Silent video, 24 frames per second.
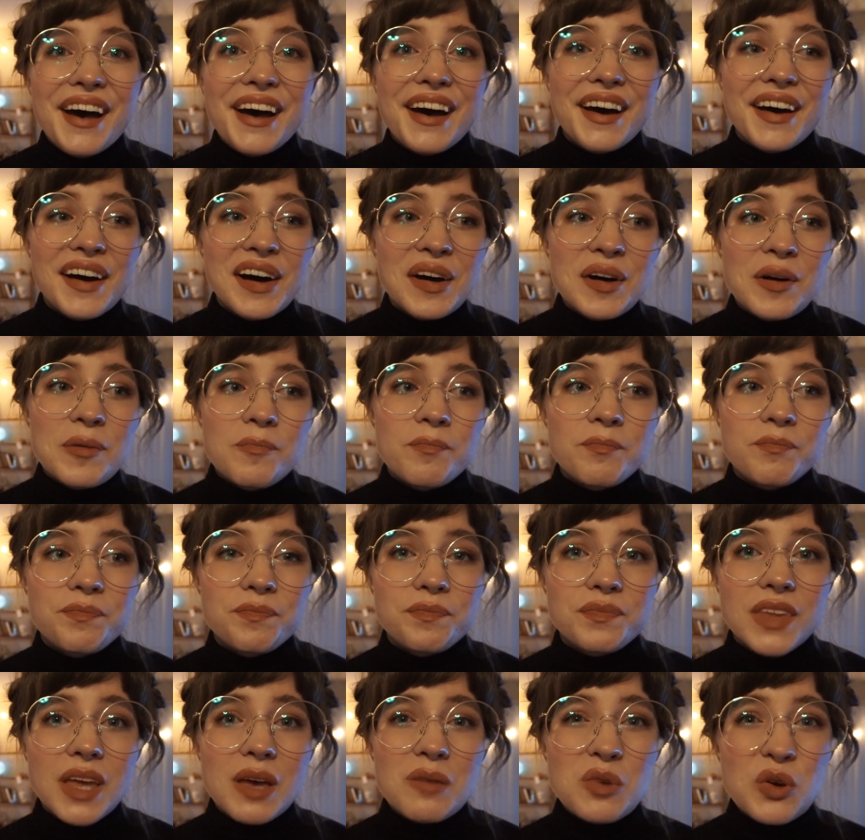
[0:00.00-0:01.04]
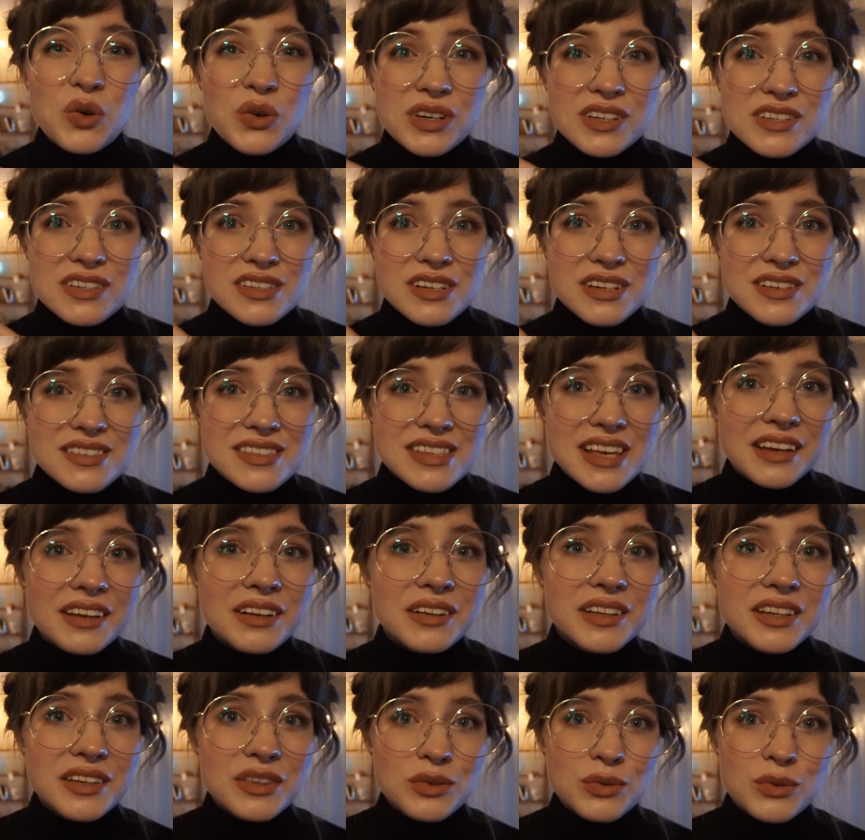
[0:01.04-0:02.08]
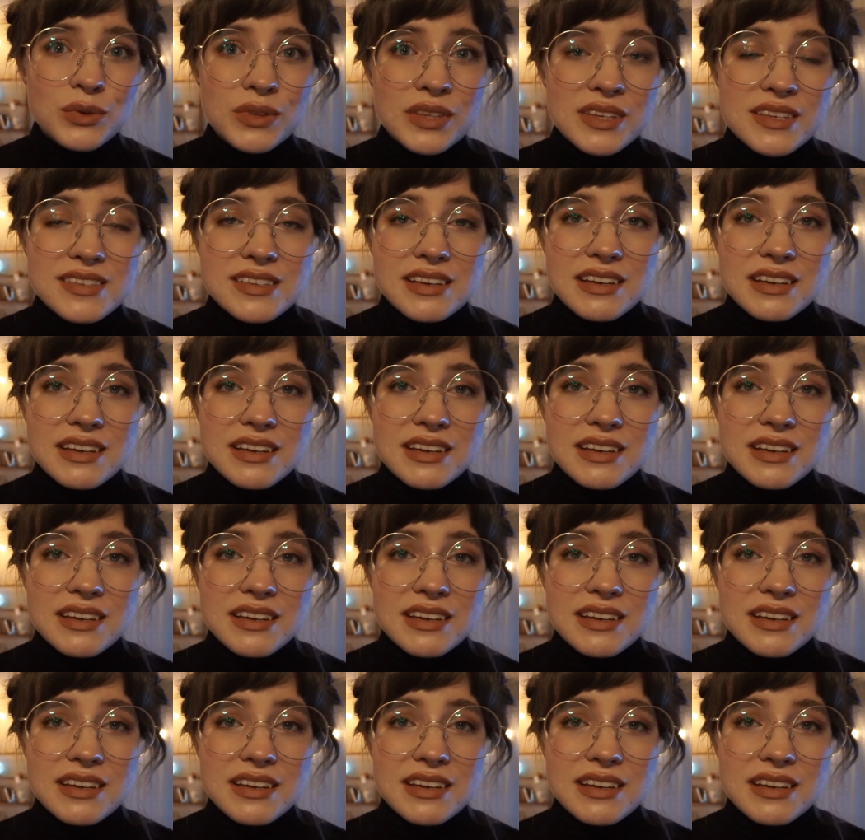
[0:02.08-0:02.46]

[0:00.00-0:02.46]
I'm going to start cycling through these.